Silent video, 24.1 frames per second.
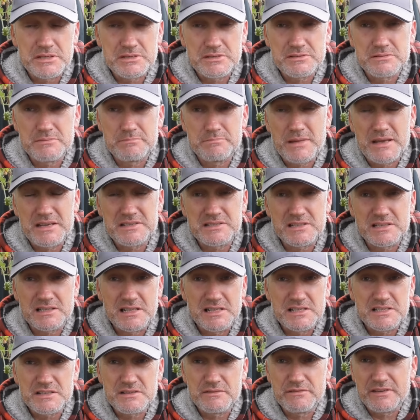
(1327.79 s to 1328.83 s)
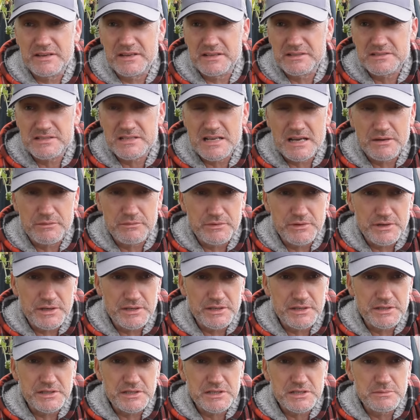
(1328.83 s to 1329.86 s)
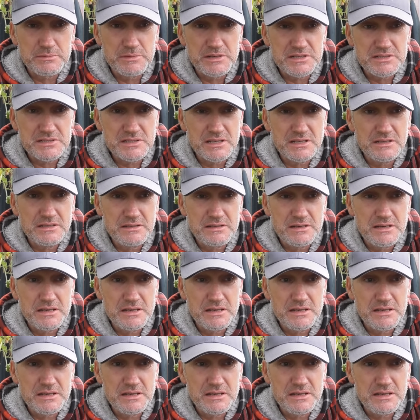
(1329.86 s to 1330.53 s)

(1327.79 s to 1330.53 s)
It's basically it's a think tank, really, the committee.